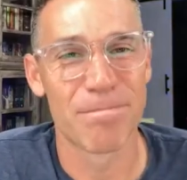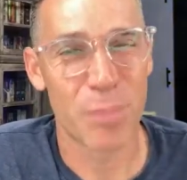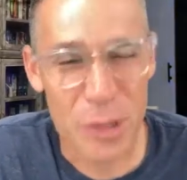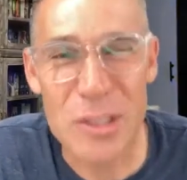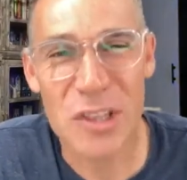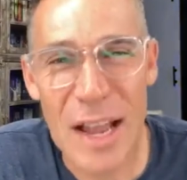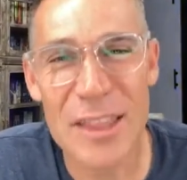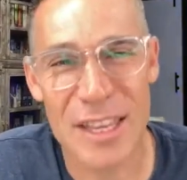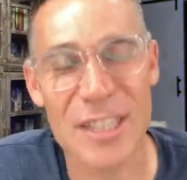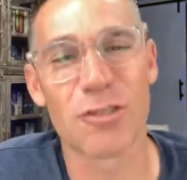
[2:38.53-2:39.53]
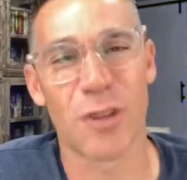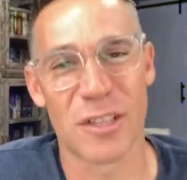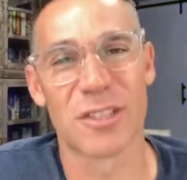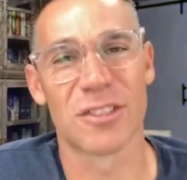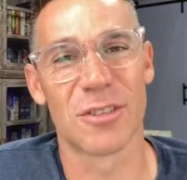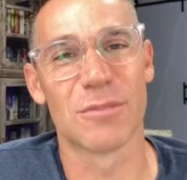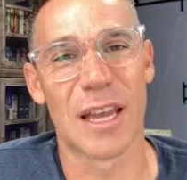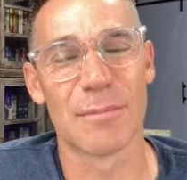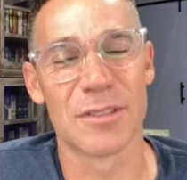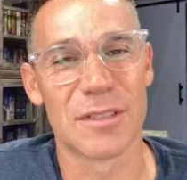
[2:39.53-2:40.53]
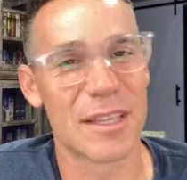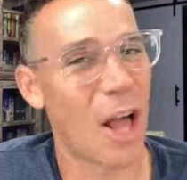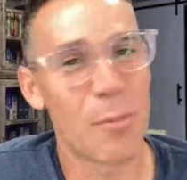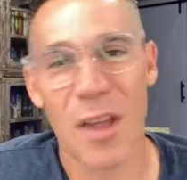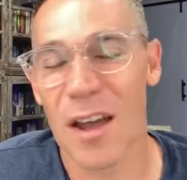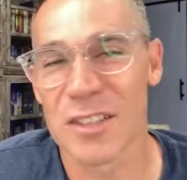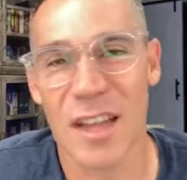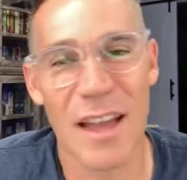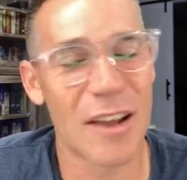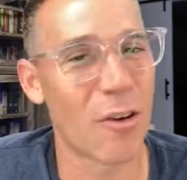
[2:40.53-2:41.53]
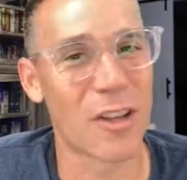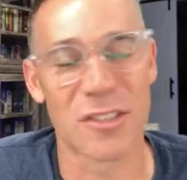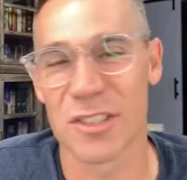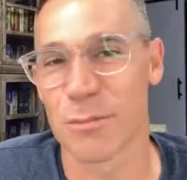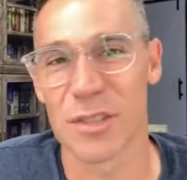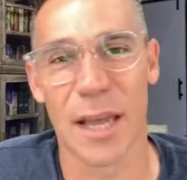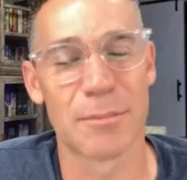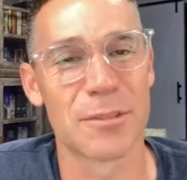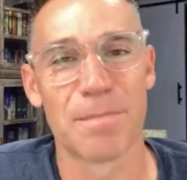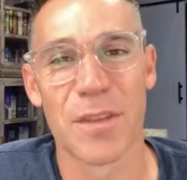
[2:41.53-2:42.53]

But there's a line that gets crossed there sometimes. And I'll be honest, I cross it sometimes.